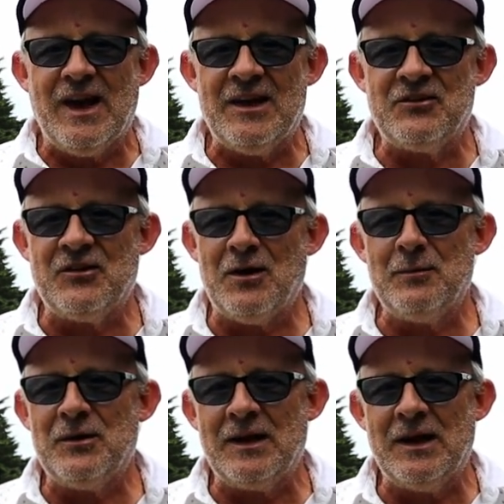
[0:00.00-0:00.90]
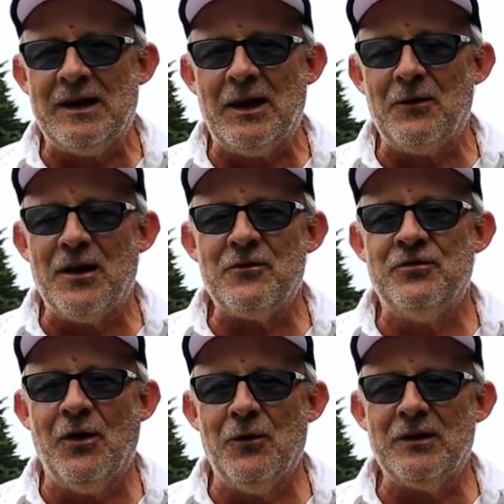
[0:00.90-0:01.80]
It's time to get on that
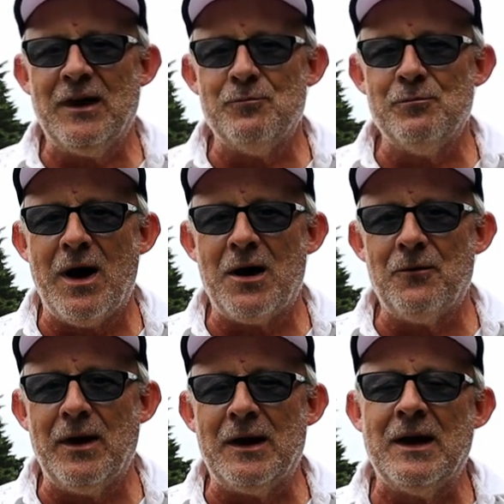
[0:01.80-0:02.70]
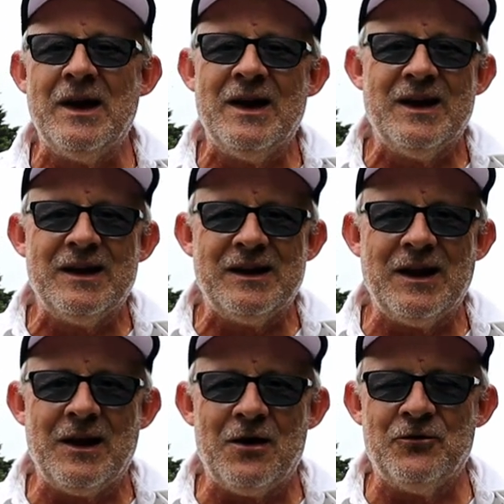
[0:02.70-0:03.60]
phone and give Matt a ring,
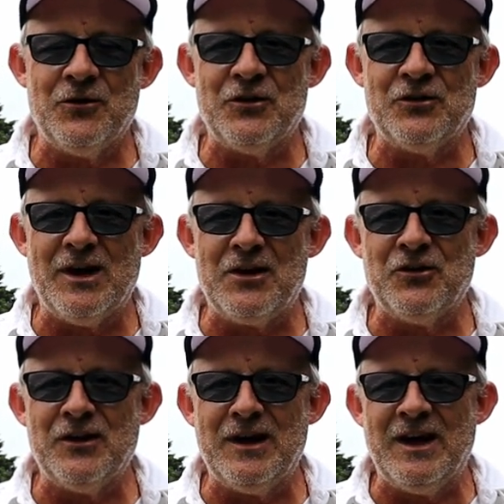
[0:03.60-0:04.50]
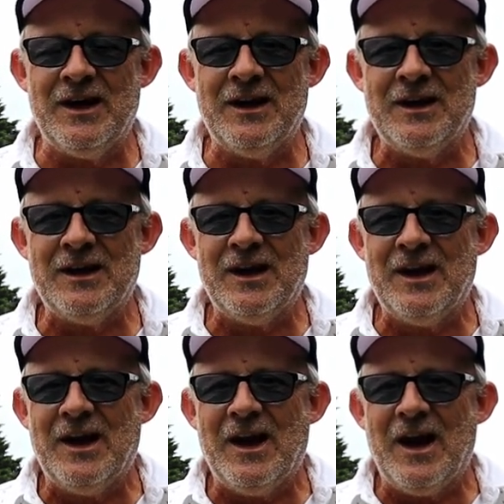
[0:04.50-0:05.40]
get that first lesson in.
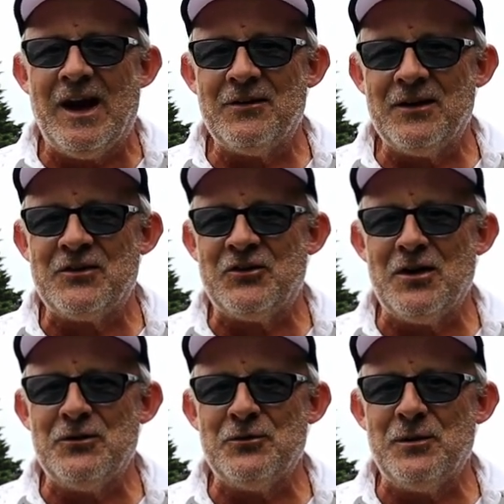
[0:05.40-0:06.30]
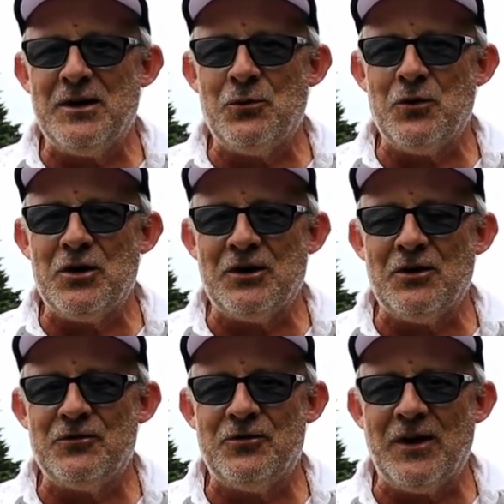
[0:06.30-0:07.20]
And I think it's time for me to work
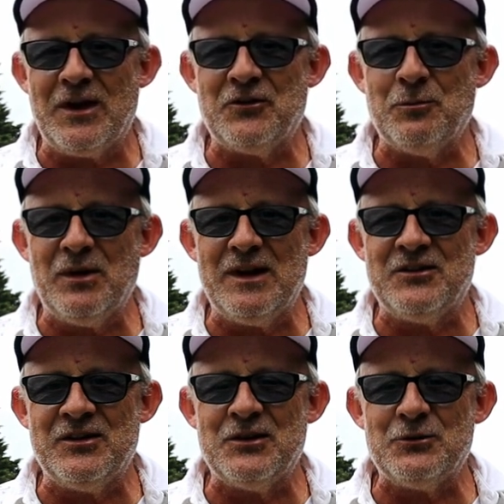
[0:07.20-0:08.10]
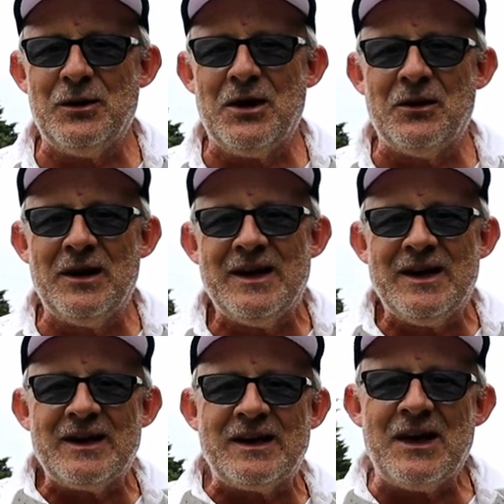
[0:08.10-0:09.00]
on flexibility as well.
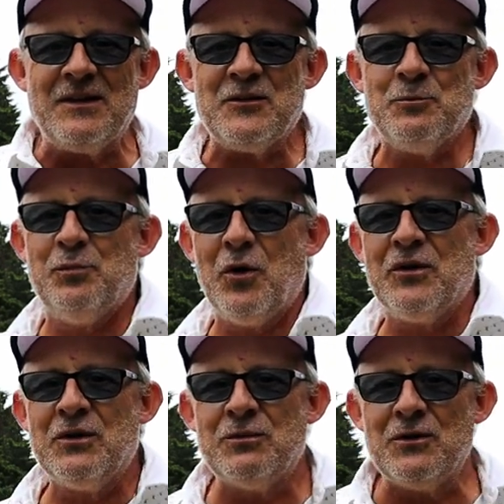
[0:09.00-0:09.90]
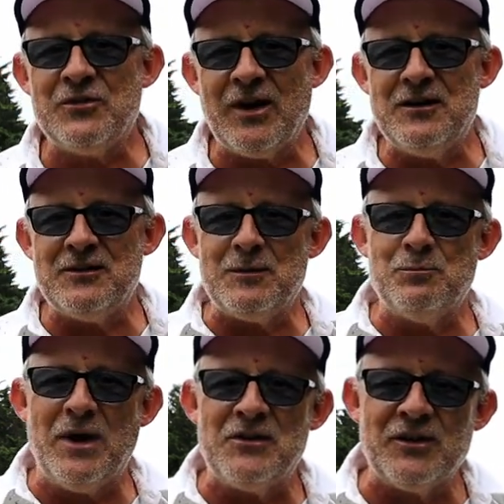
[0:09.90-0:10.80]
Get this body
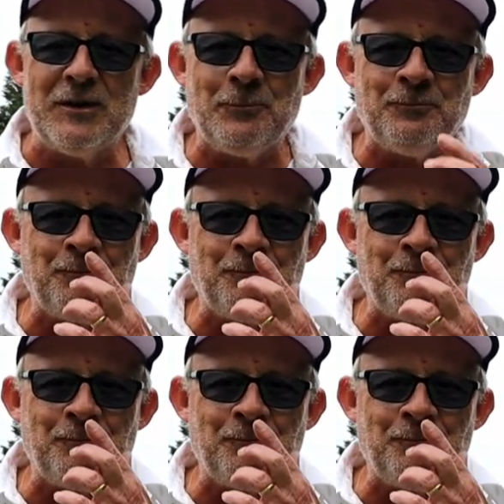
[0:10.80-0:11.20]
rotating better.